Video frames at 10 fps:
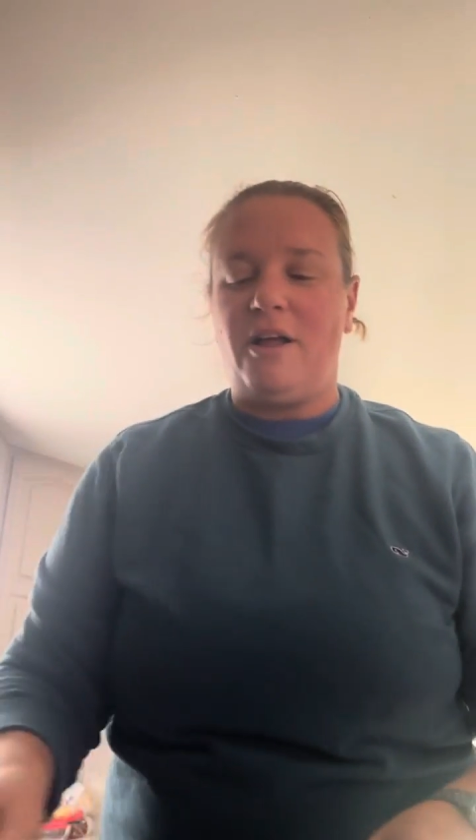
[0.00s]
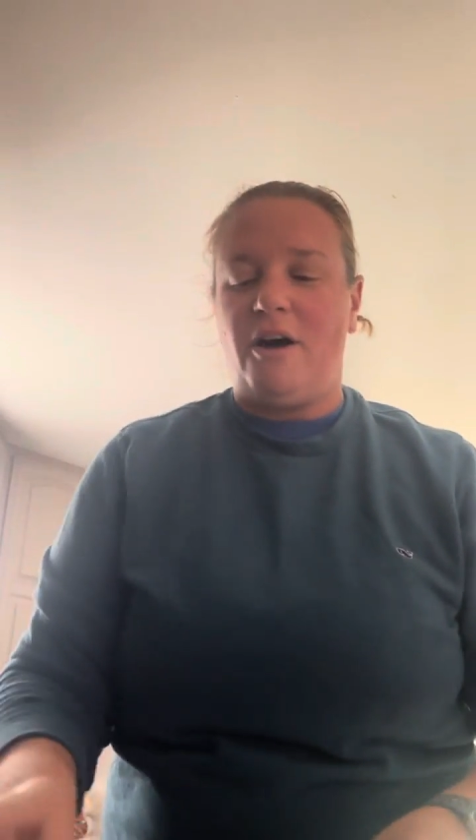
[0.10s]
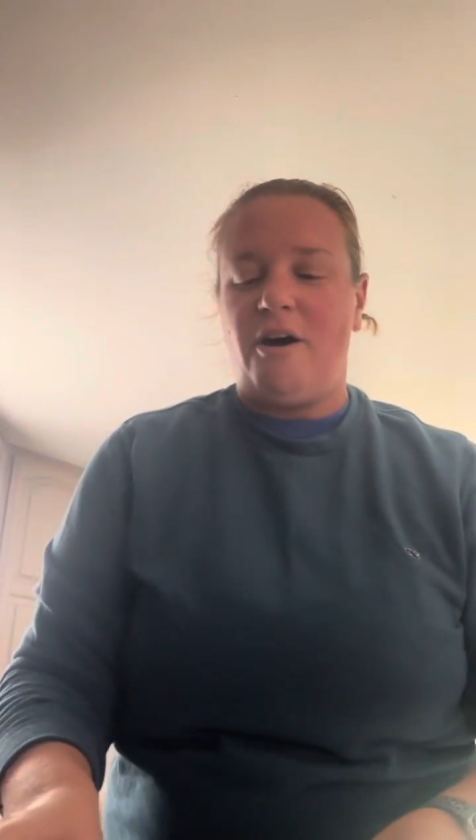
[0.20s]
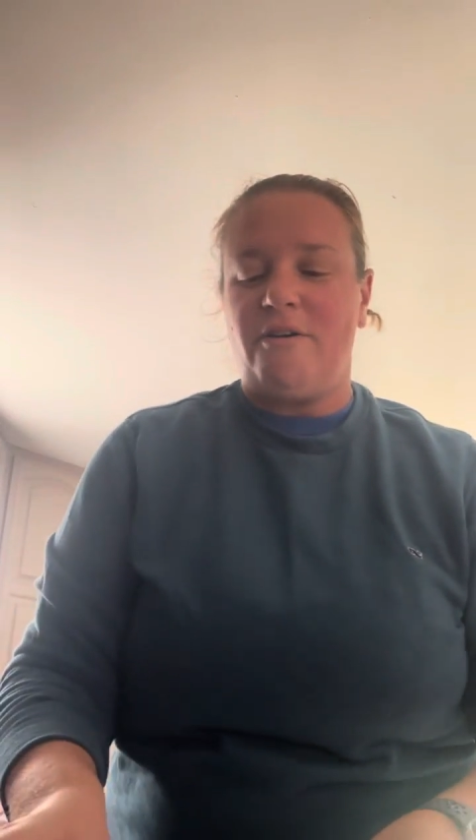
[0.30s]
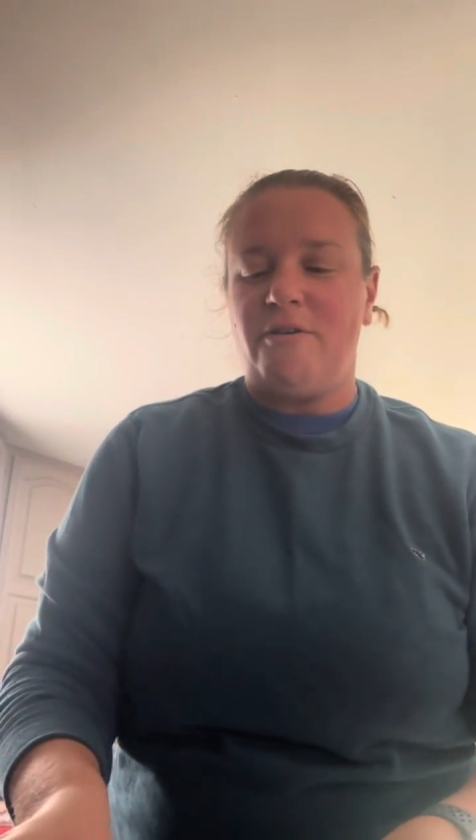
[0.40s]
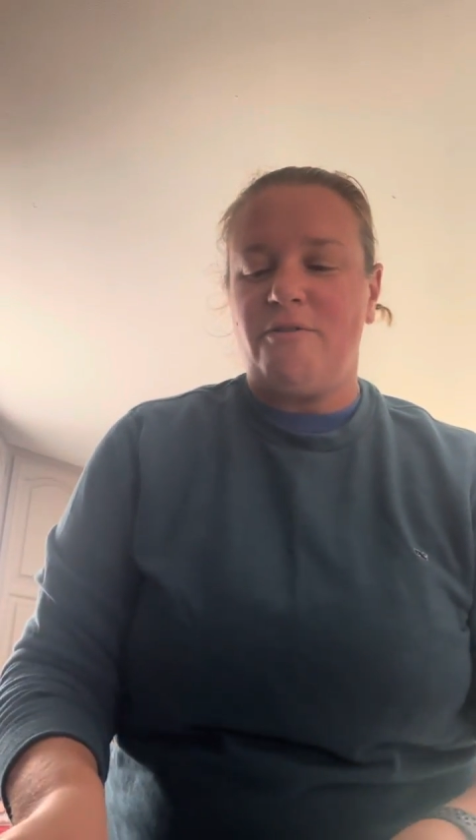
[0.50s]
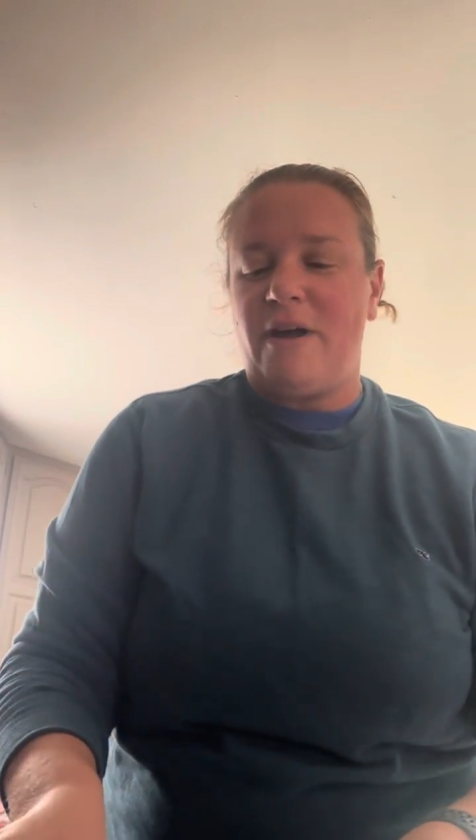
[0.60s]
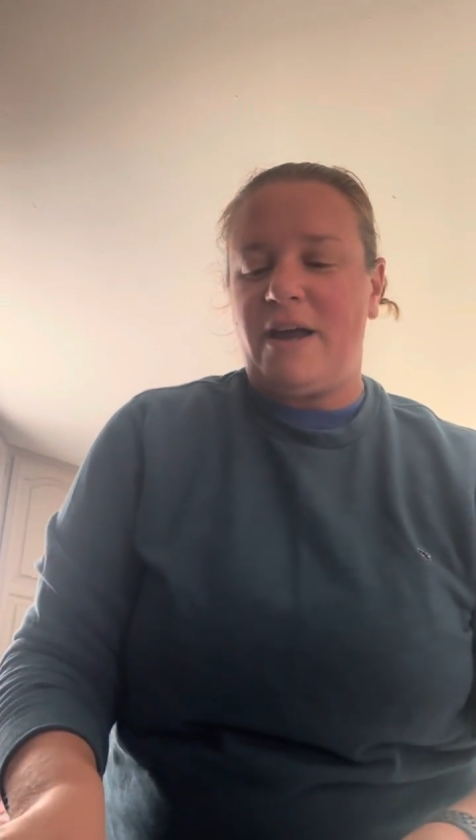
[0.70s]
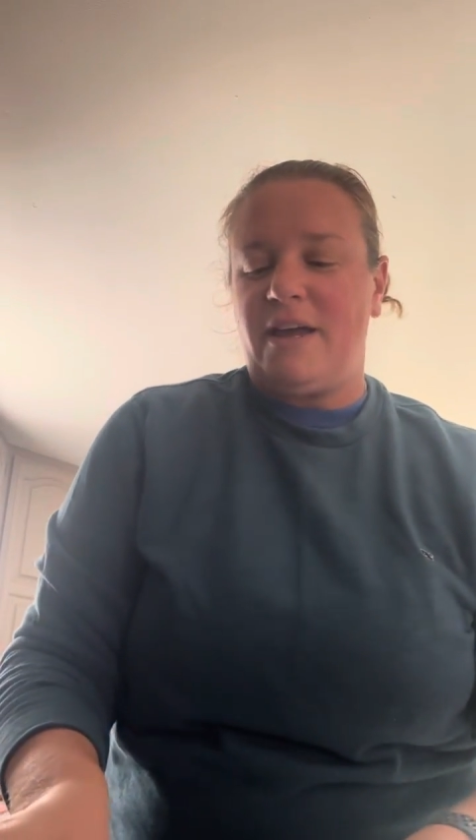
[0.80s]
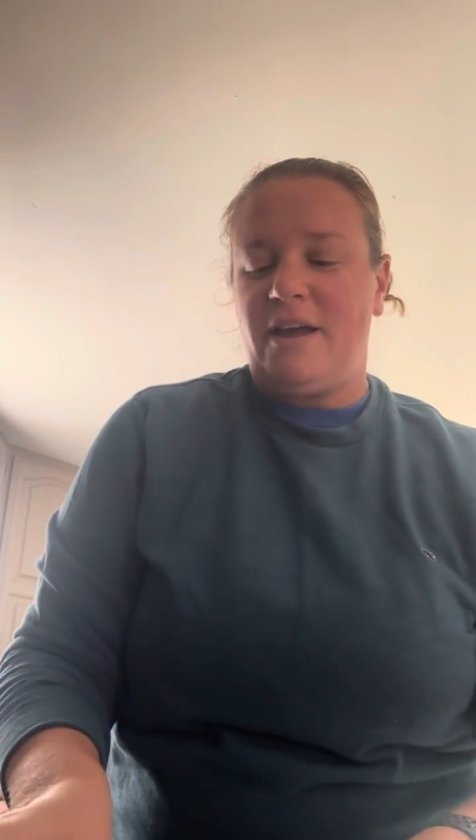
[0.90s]

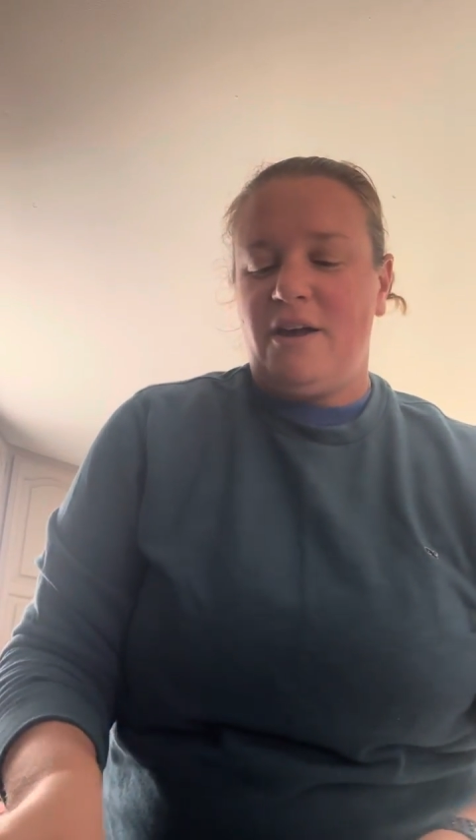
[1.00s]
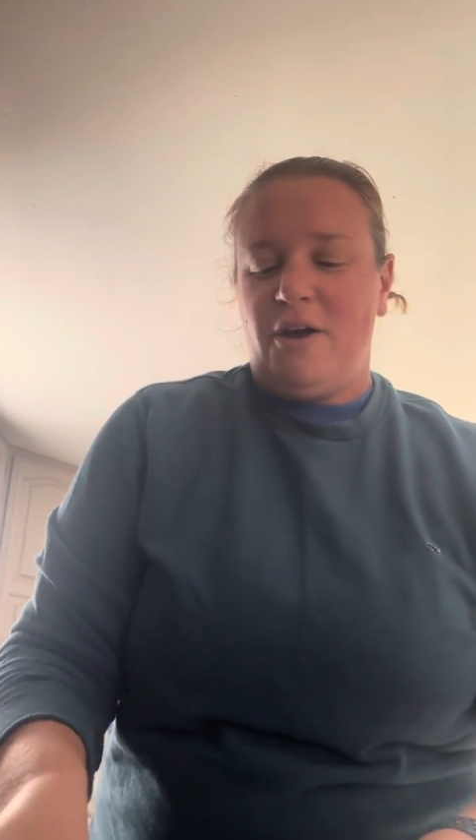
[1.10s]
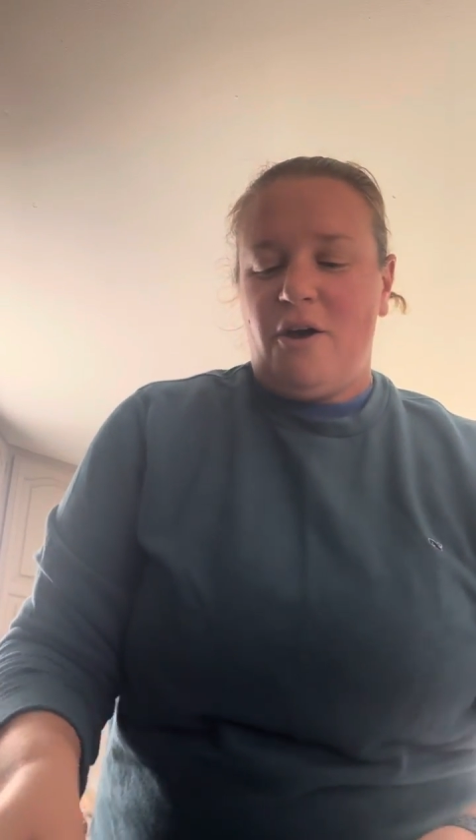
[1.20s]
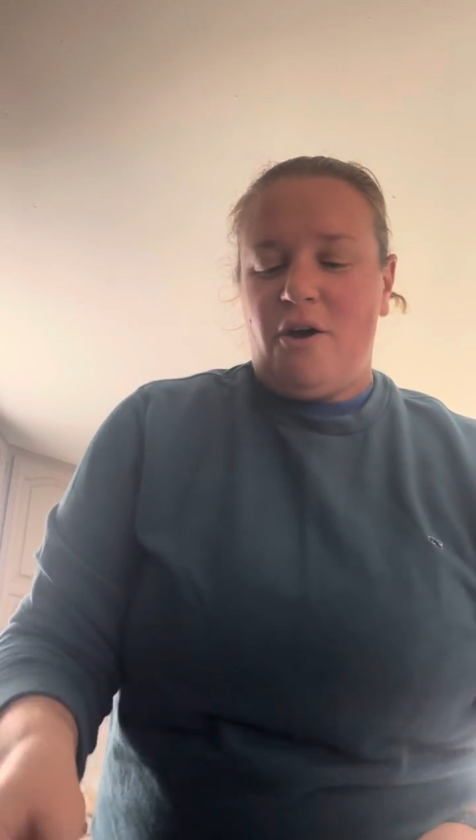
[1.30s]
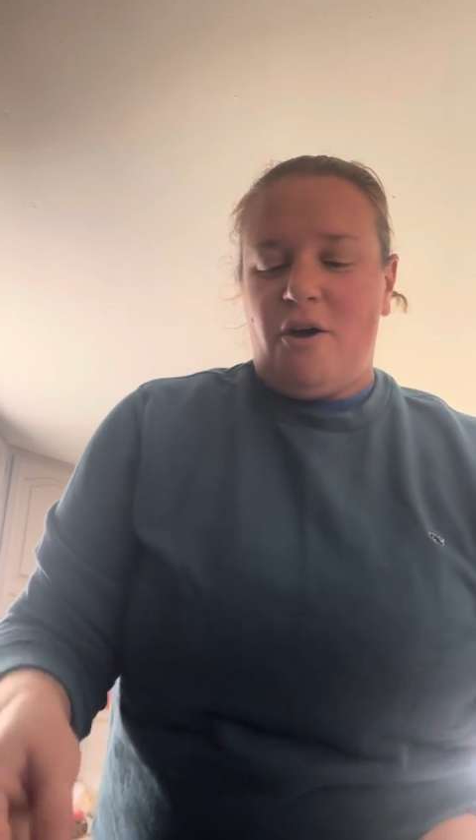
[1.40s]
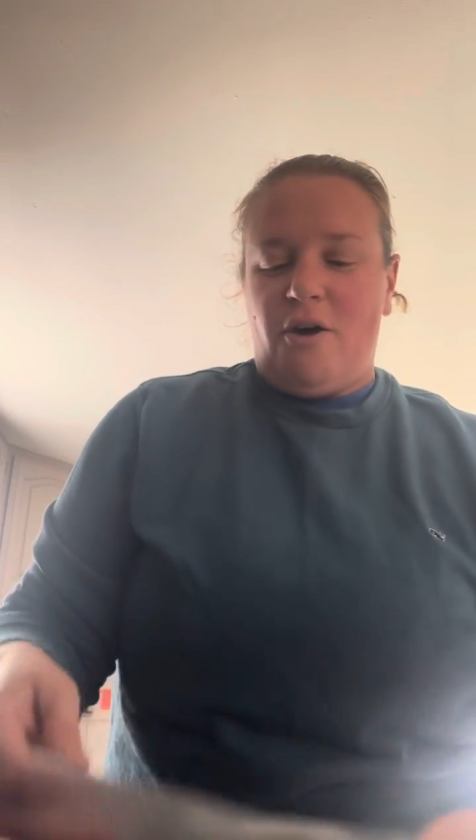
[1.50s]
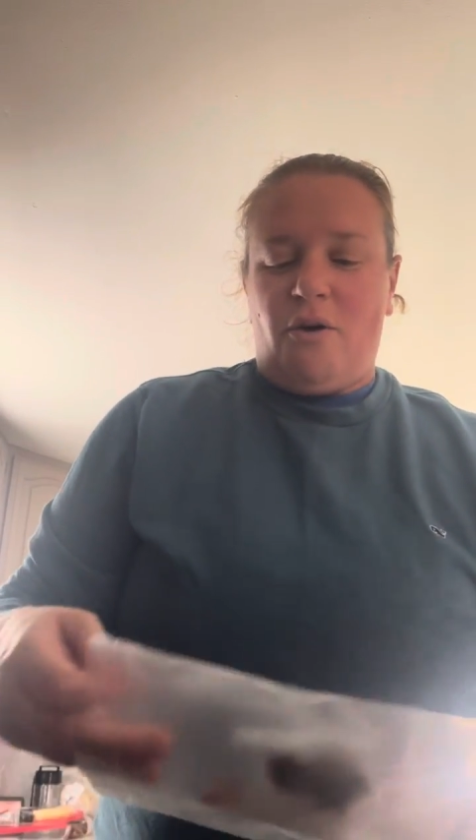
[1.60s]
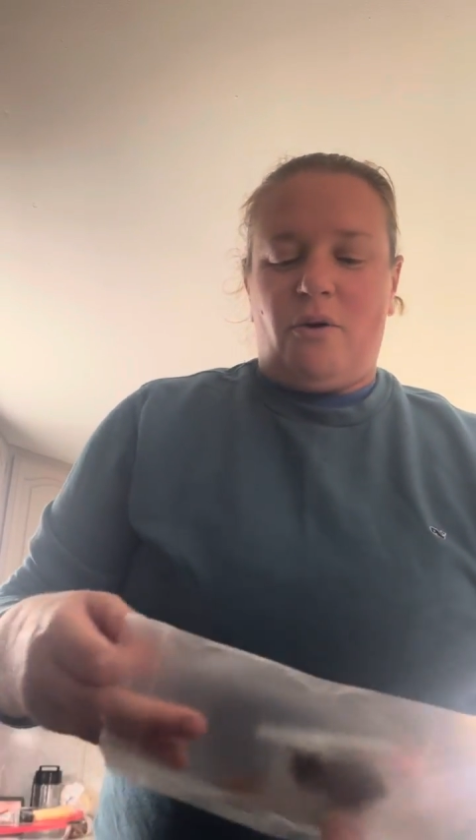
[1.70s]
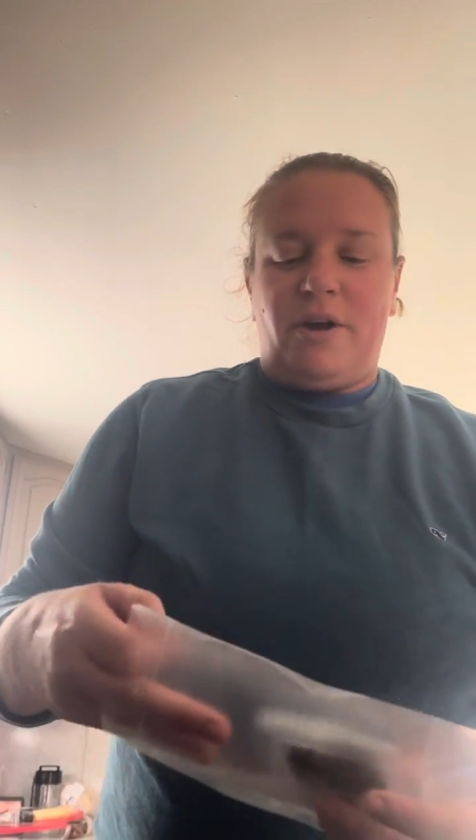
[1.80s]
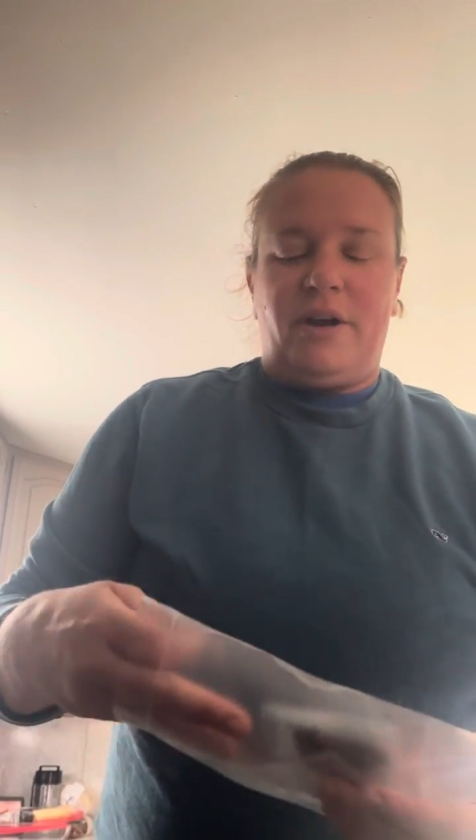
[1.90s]
already. Or, you